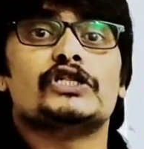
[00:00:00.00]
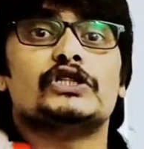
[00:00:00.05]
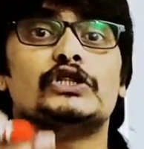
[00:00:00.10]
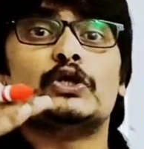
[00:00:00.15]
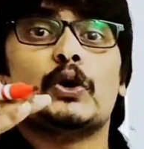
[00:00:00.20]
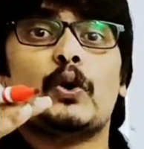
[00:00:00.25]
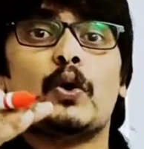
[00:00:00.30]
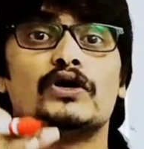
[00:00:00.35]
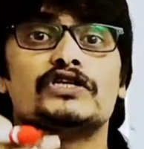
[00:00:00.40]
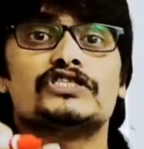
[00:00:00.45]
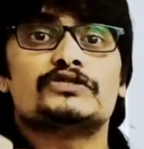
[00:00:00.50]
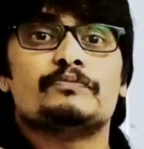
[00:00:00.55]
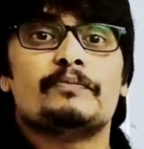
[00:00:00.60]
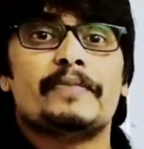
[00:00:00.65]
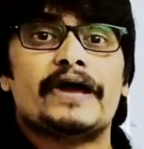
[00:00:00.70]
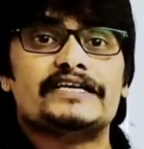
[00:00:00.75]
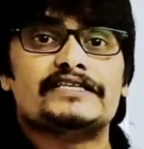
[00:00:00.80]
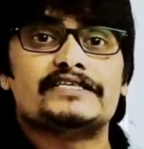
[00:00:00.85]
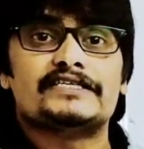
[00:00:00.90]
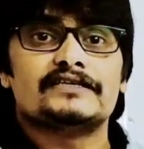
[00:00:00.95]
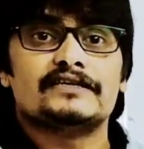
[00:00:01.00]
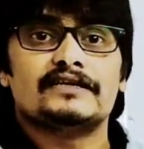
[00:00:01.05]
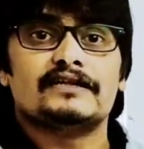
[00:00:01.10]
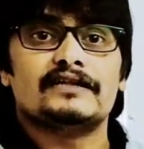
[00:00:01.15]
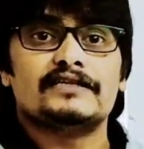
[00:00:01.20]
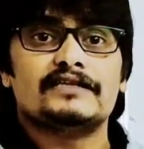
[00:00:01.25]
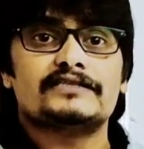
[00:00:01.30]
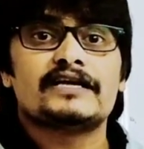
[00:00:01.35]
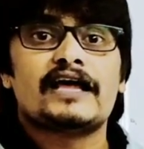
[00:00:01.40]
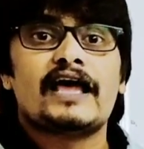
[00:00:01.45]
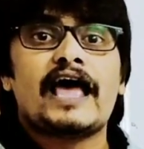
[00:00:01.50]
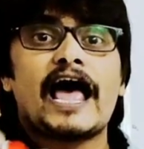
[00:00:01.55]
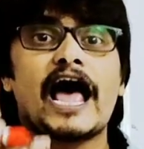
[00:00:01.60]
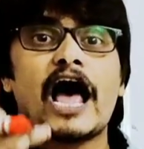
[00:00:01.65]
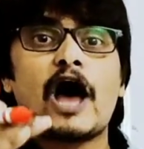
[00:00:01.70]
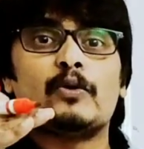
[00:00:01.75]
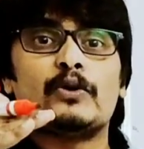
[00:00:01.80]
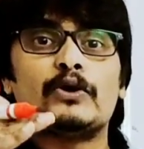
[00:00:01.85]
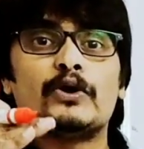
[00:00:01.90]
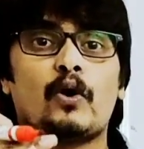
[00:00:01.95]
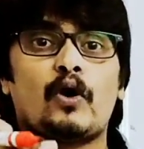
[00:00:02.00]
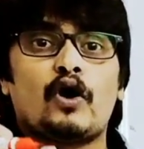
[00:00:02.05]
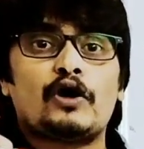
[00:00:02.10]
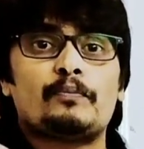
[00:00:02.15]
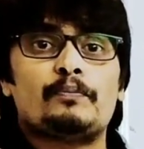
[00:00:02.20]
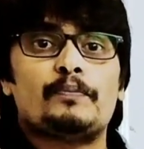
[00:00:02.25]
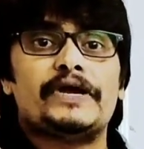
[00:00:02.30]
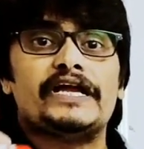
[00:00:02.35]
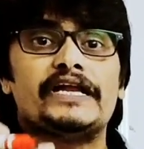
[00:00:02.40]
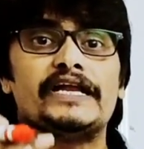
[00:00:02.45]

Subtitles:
Those metals have not been